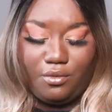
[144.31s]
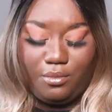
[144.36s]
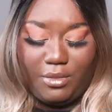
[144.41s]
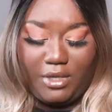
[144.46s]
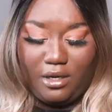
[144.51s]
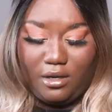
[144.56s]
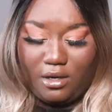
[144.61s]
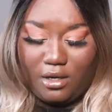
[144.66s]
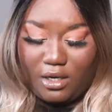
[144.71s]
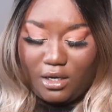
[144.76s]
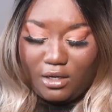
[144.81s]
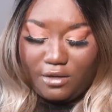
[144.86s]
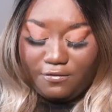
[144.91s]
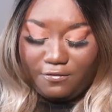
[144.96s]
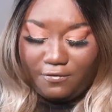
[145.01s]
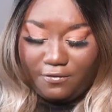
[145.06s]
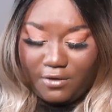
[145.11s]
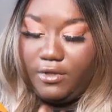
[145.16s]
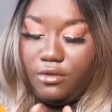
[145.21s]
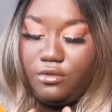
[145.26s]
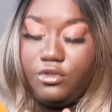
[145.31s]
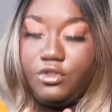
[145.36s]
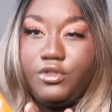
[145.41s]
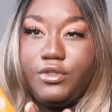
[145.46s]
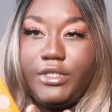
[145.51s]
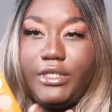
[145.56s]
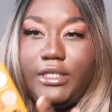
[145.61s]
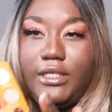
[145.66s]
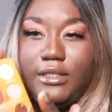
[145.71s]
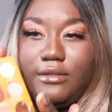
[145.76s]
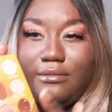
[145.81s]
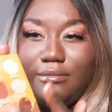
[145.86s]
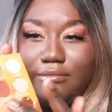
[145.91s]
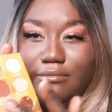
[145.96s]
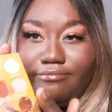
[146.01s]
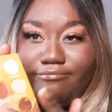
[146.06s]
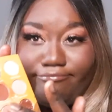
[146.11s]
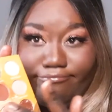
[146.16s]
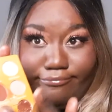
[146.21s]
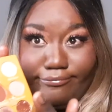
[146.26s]
me off. Low tree.
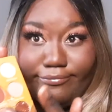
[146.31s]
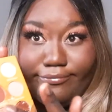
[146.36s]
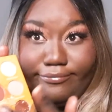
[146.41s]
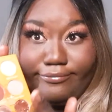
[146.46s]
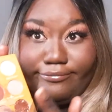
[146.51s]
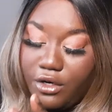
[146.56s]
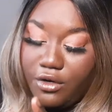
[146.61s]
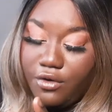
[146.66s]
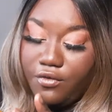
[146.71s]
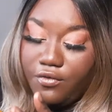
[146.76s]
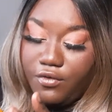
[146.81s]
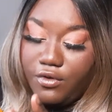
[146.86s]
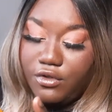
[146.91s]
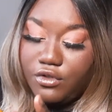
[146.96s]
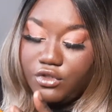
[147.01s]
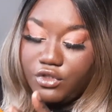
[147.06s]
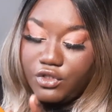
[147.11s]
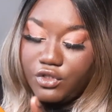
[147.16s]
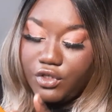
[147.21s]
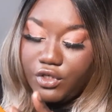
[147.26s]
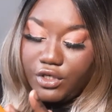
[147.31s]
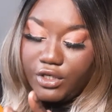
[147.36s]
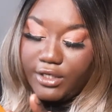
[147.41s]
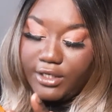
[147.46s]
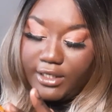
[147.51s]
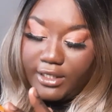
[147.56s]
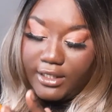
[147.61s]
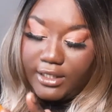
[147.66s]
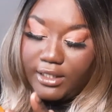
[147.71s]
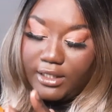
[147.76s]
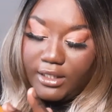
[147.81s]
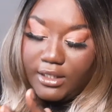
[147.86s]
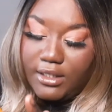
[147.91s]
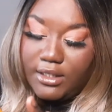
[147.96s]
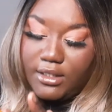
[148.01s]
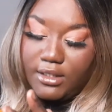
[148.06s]
Wonderful Journey.